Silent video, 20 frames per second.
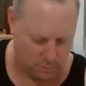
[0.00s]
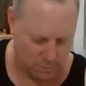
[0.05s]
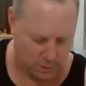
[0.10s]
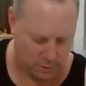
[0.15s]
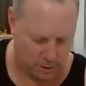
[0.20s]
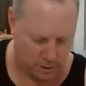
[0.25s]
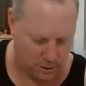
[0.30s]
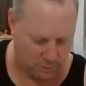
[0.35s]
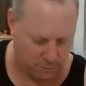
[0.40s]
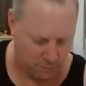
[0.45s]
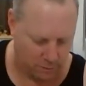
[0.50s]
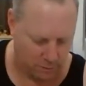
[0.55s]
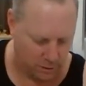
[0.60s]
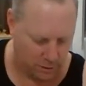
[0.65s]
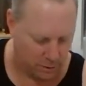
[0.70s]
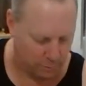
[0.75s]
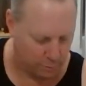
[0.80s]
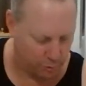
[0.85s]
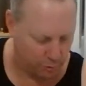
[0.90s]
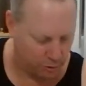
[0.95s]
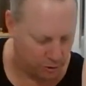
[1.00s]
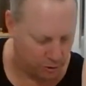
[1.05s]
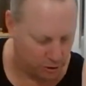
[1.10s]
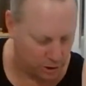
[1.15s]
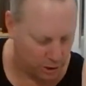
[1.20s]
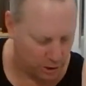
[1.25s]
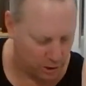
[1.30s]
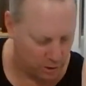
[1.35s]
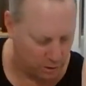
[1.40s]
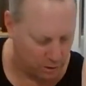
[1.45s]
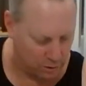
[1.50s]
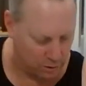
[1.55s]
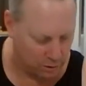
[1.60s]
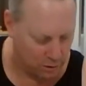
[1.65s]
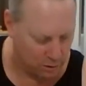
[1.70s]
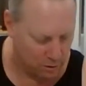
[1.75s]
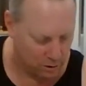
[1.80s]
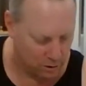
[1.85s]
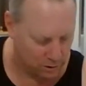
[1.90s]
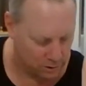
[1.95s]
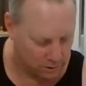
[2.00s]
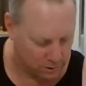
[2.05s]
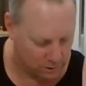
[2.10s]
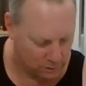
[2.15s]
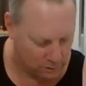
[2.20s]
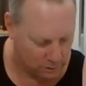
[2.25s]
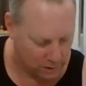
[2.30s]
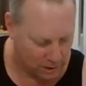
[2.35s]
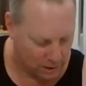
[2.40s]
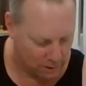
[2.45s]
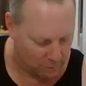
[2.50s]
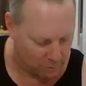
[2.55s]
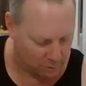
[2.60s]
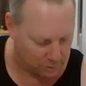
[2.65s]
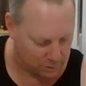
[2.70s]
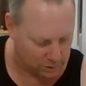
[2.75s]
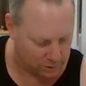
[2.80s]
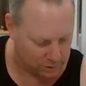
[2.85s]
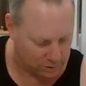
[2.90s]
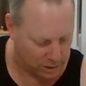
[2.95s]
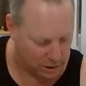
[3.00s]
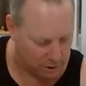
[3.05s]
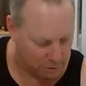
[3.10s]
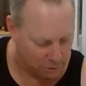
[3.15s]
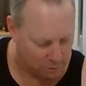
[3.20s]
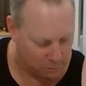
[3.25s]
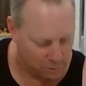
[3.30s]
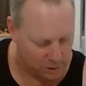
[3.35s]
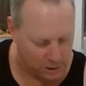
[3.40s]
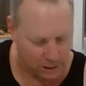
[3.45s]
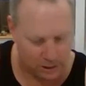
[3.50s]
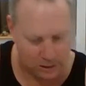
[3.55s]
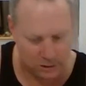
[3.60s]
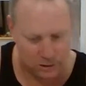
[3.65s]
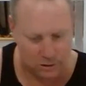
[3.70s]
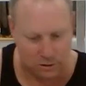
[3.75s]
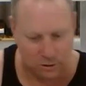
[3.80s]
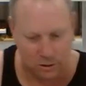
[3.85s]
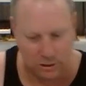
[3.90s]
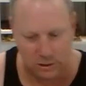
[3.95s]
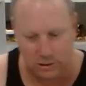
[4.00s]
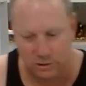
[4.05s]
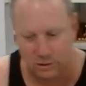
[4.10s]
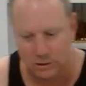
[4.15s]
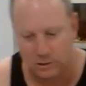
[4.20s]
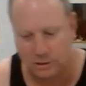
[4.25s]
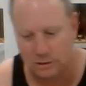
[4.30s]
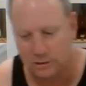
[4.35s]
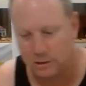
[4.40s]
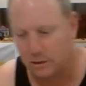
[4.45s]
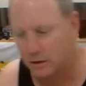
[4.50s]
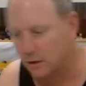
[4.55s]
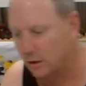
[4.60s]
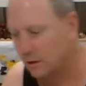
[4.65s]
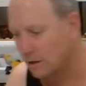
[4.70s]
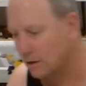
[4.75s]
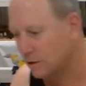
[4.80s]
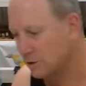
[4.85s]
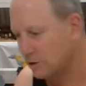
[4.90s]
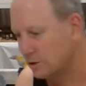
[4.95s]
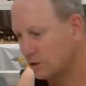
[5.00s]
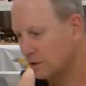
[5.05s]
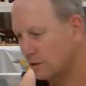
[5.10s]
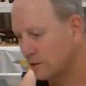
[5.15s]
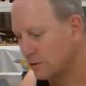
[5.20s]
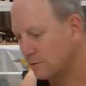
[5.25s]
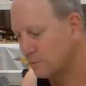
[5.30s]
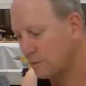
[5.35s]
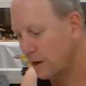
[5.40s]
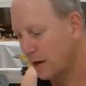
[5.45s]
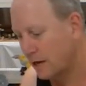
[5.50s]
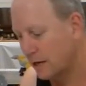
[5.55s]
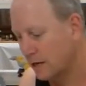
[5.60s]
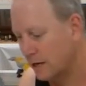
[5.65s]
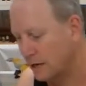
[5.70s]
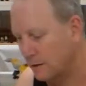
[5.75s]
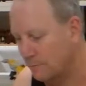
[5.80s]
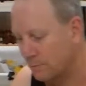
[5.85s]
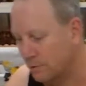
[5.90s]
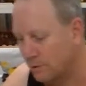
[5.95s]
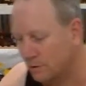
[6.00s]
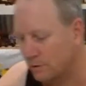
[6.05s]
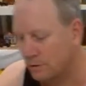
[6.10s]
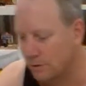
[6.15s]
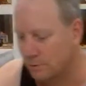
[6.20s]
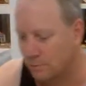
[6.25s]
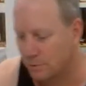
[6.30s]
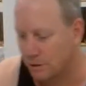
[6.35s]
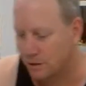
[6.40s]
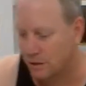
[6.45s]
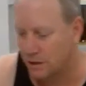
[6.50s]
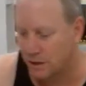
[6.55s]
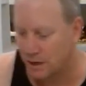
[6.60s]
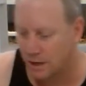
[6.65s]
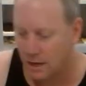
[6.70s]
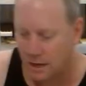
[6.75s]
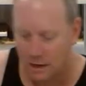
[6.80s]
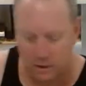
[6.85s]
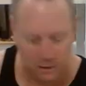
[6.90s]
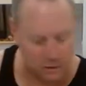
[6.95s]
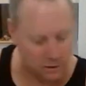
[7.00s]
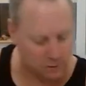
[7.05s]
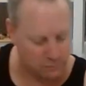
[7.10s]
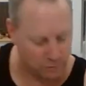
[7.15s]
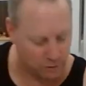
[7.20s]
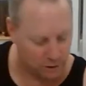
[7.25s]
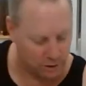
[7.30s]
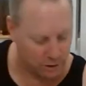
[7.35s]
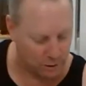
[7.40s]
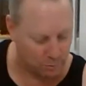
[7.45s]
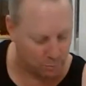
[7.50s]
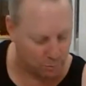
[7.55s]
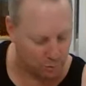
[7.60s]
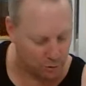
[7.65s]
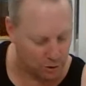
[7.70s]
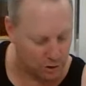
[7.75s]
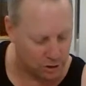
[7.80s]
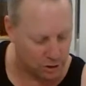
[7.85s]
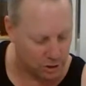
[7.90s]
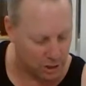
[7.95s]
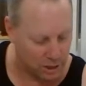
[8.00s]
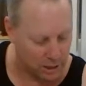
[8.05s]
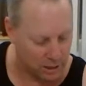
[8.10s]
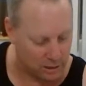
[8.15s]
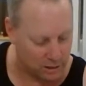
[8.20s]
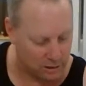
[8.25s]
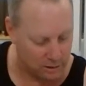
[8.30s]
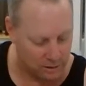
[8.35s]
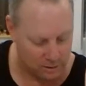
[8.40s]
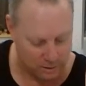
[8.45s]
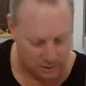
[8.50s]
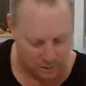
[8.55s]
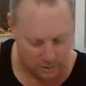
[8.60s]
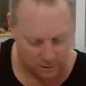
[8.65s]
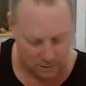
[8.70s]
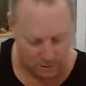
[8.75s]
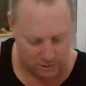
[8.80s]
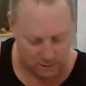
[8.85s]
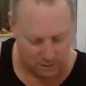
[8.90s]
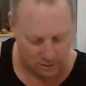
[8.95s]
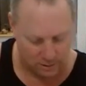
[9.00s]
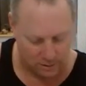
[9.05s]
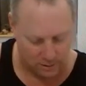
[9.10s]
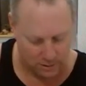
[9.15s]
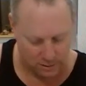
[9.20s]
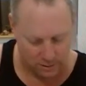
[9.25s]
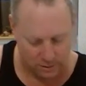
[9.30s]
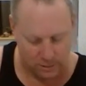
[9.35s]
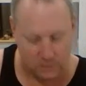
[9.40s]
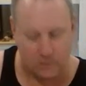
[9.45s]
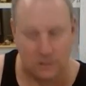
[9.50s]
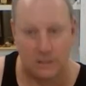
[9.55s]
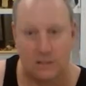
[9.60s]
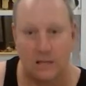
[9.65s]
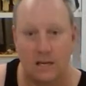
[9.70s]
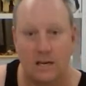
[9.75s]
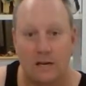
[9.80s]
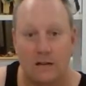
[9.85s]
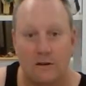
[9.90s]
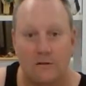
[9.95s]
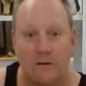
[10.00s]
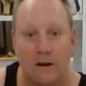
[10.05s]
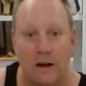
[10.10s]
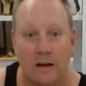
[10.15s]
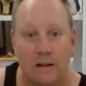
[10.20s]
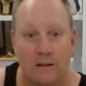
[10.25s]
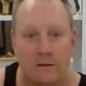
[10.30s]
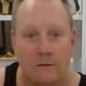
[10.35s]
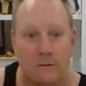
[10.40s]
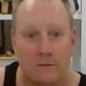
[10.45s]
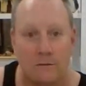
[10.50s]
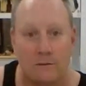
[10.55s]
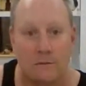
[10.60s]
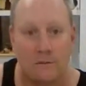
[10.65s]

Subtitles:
But yeah, really appreciate you guys. It wasn't terribly exciting, just chilling back here, building a bit of Lego. So really appreciate you sticking around.